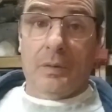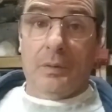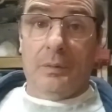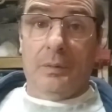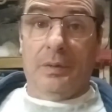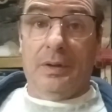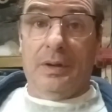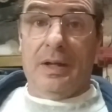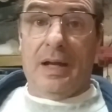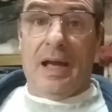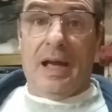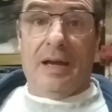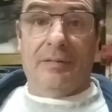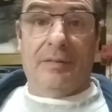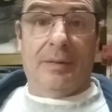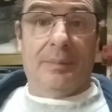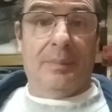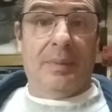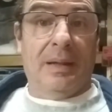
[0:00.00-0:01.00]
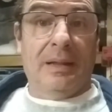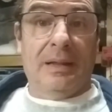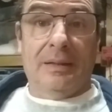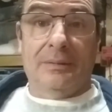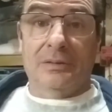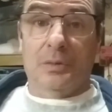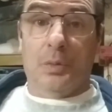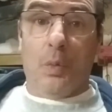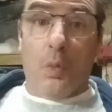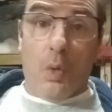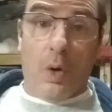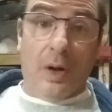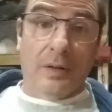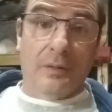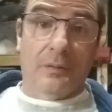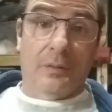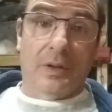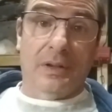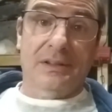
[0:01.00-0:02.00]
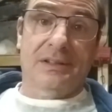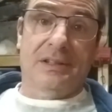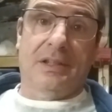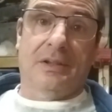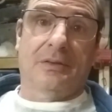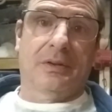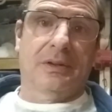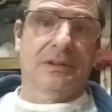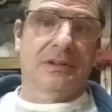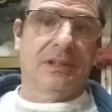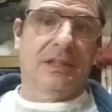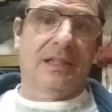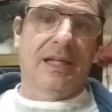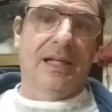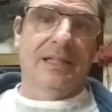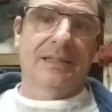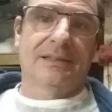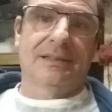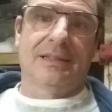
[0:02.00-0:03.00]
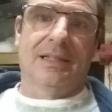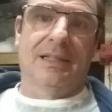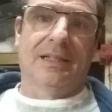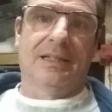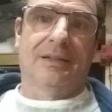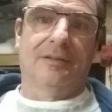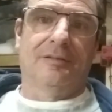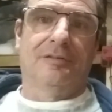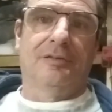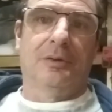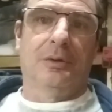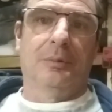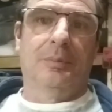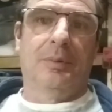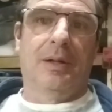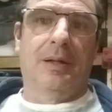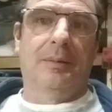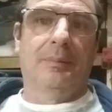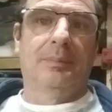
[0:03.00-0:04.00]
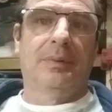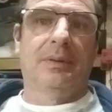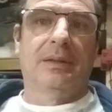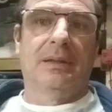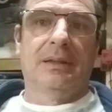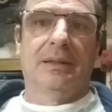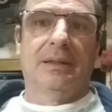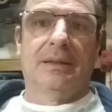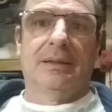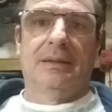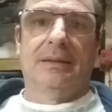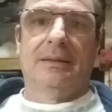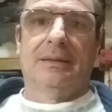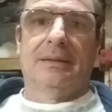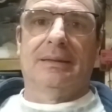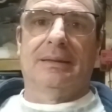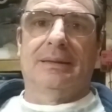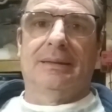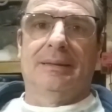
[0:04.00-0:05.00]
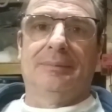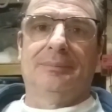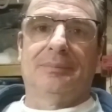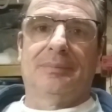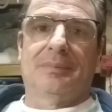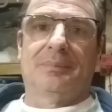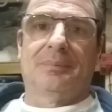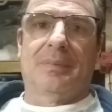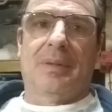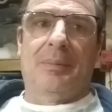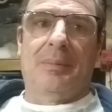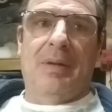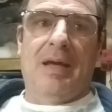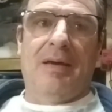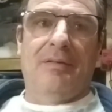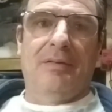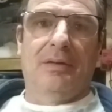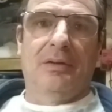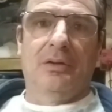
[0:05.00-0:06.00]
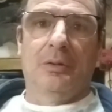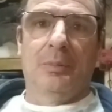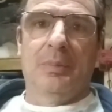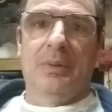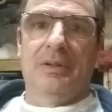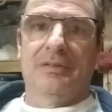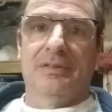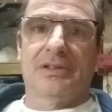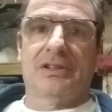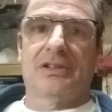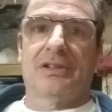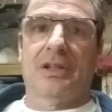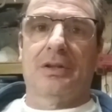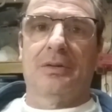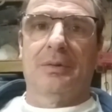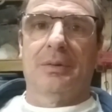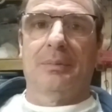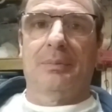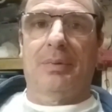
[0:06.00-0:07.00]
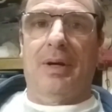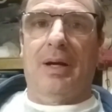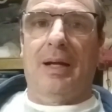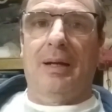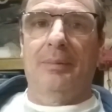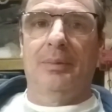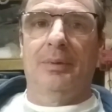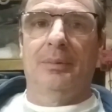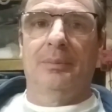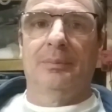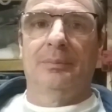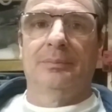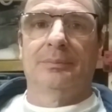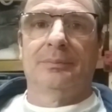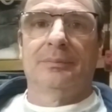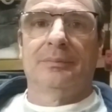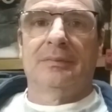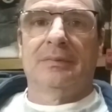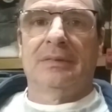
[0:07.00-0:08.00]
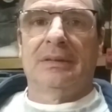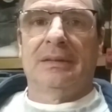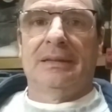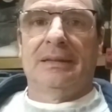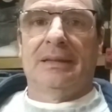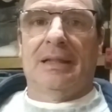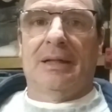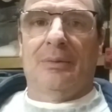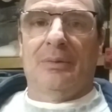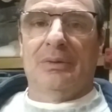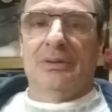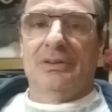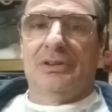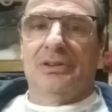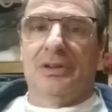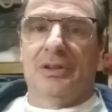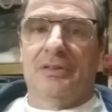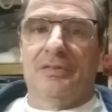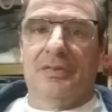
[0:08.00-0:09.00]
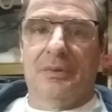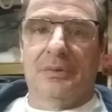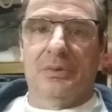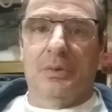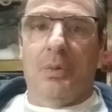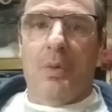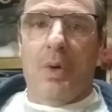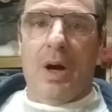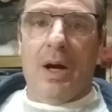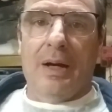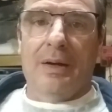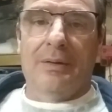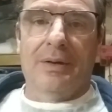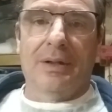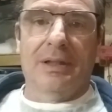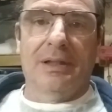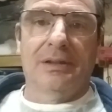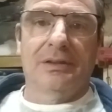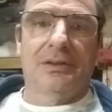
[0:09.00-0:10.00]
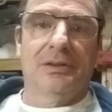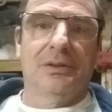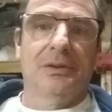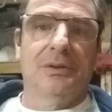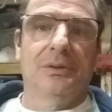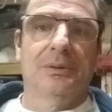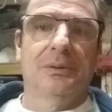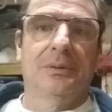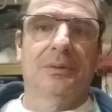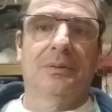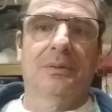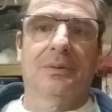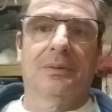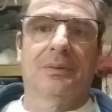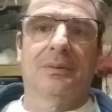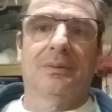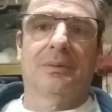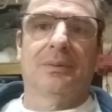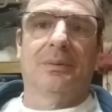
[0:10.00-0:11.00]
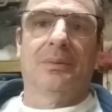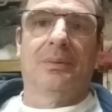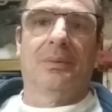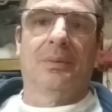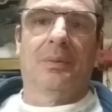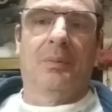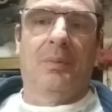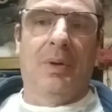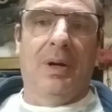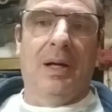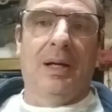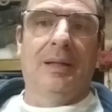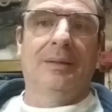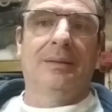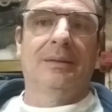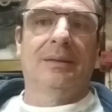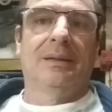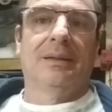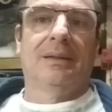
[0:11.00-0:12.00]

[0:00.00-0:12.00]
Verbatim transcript: Well, there you have it. And that was one rusty, crusty gas tank and fuel pump. Uh, I've been having a little bit of a stuttering problem. I wasn't sure if it was a wiring issue or what.